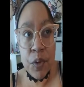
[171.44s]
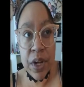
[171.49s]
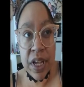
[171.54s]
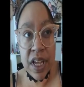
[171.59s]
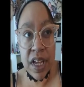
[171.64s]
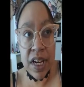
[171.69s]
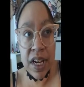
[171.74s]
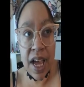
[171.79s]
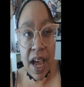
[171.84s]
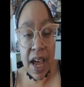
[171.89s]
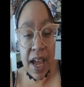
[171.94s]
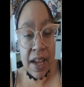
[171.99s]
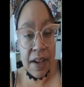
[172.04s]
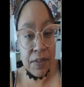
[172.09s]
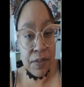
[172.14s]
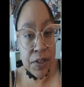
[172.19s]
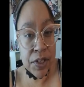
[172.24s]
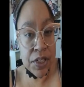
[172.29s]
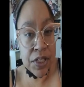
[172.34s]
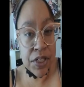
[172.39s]
When I
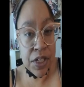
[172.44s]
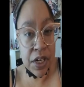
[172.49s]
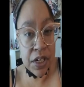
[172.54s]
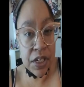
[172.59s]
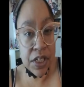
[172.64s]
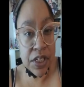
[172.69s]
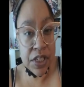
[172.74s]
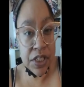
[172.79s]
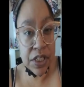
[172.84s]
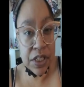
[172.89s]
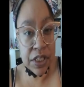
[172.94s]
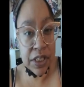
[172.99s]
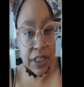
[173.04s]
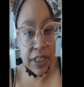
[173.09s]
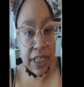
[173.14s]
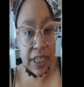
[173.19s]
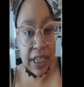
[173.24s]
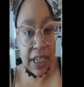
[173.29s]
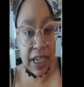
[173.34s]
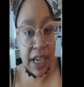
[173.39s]
first started
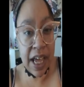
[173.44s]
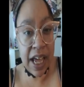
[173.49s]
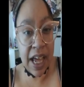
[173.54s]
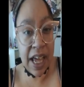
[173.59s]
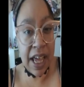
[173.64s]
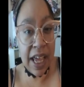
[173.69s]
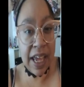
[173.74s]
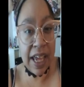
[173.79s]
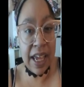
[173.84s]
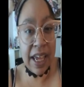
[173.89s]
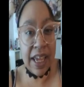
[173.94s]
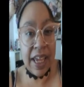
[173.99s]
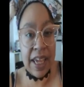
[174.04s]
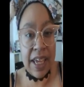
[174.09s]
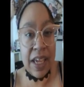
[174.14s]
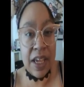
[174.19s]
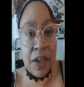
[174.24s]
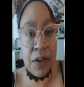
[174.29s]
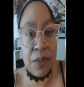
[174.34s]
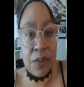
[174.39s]
journaling,
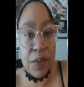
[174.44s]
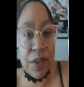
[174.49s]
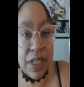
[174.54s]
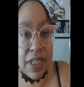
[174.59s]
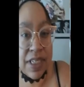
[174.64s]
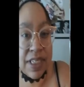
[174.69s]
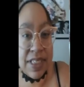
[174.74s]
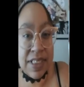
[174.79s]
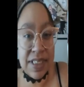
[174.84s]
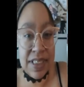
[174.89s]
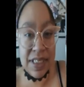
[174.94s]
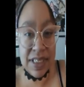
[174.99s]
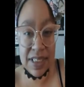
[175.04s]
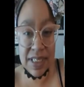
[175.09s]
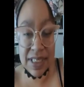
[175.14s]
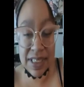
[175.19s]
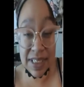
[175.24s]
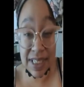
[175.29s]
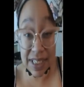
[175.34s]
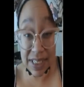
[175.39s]
I
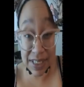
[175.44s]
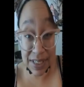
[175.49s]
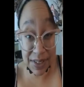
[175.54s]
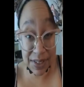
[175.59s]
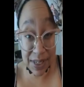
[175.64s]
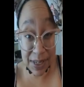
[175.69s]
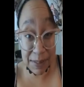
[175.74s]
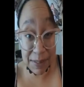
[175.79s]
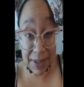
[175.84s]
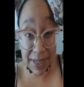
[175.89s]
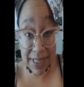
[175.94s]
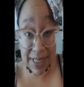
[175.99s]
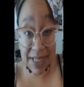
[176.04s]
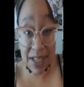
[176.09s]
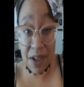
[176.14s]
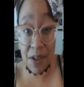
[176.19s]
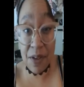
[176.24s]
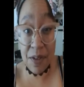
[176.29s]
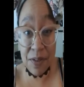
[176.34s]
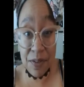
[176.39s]
was censoring
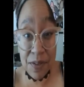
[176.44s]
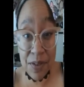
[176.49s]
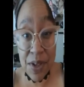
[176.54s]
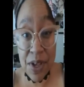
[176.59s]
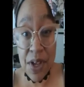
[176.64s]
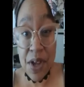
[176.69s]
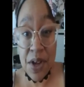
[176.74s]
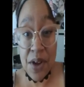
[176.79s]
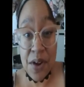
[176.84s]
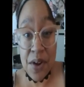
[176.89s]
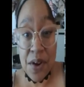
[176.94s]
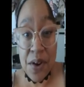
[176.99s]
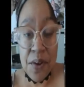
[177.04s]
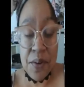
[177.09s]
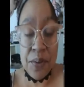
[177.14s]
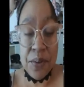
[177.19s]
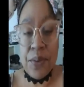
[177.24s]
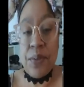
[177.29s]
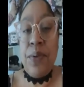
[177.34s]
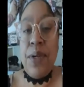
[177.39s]
myself
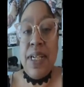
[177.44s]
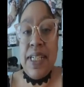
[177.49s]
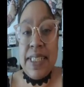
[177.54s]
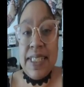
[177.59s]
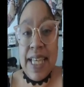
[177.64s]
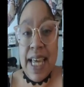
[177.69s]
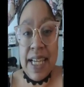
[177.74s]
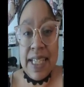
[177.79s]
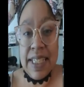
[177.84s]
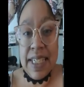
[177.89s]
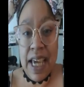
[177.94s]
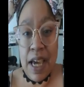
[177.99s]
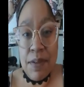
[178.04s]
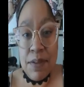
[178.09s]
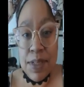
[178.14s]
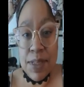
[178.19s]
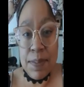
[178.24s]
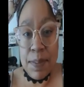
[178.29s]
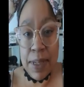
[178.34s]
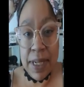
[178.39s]
with what exactly I
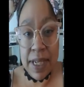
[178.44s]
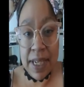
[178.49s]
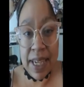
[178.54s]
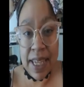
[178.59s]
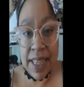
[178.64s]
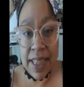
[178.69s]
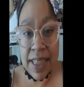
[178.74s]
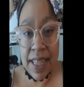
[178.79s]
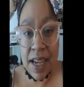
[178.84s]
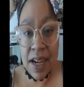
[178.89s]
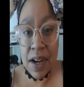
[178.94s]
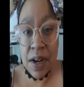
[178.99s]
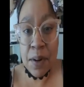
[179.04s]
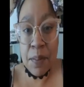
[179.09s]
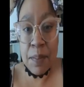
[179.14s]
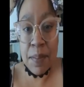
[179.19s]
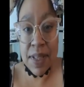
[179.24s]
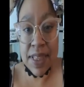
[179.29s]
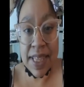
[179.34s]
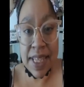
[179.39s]
was putting in
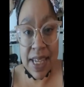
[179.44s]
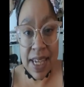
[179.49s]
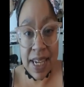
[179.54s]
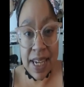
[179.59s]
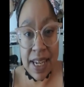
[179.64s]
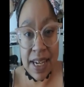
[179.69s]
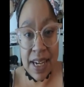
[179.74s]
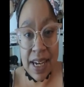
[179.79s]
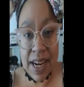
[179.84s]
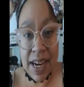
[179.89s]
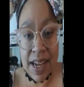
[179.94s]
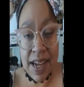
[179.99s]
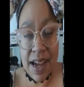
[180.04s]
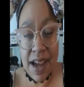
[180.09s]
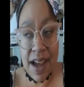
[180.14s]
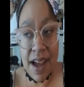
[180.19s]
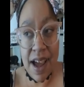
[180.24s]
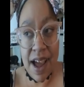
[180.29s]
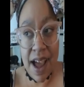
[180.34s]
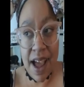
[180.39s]
there, but then
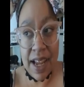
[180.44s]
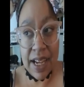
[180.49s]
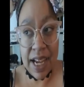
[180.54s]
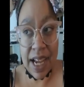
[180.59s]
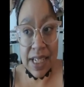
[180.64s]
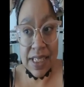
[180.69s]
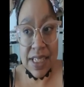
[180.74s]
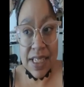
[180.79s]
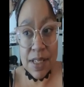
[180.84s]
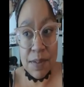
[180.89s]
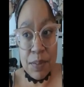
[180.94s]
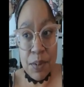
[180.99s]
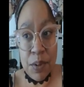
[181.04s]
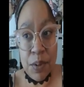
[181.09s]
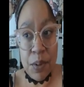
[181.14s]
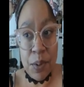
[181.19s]
I got to the